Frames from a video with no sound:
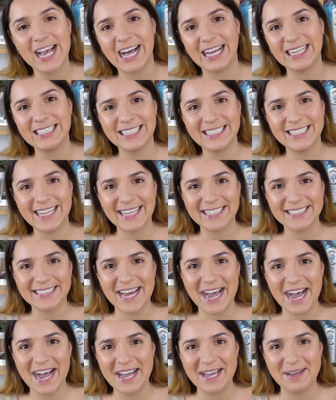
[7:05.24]
Until next
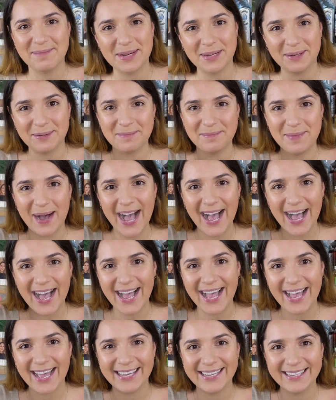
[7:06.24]
time,
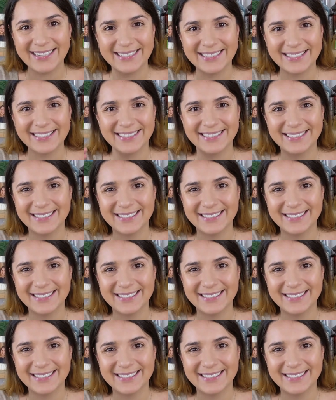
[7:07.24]
bye!